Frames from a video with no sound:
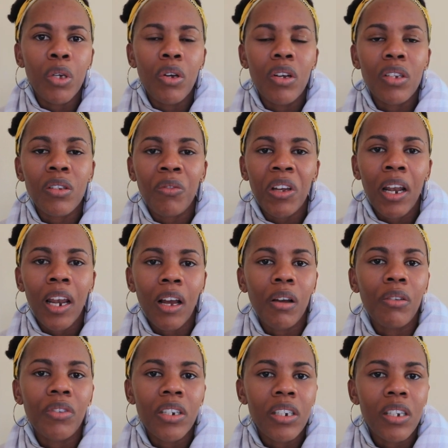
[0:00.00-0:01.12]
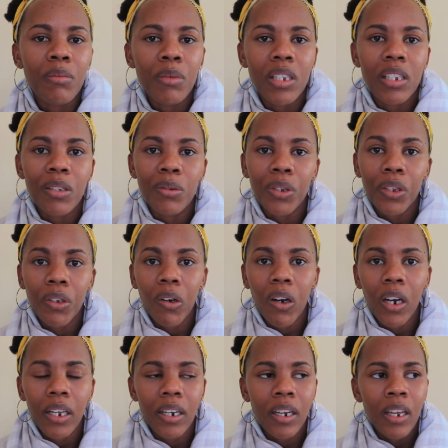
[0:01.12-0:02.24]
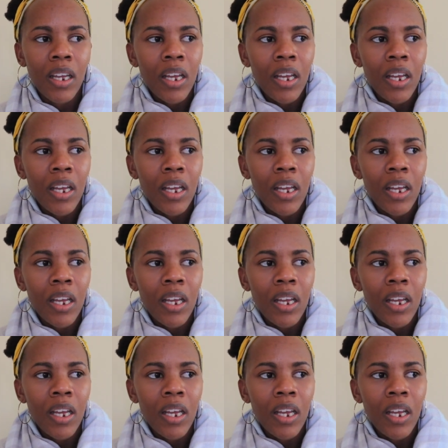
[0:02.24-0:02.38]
because of a lack of intimacy with God,